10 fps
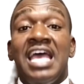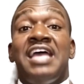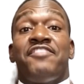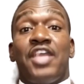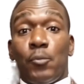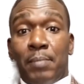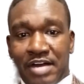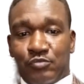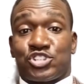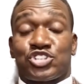thereby
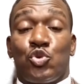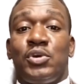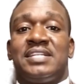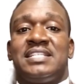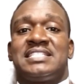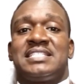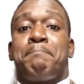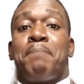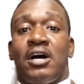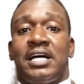restoring the
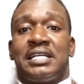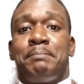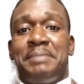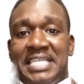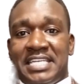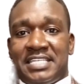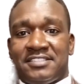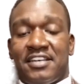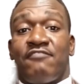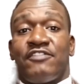symbolic
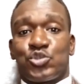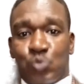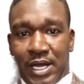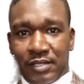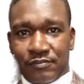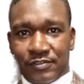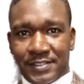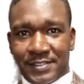completeness of the 12.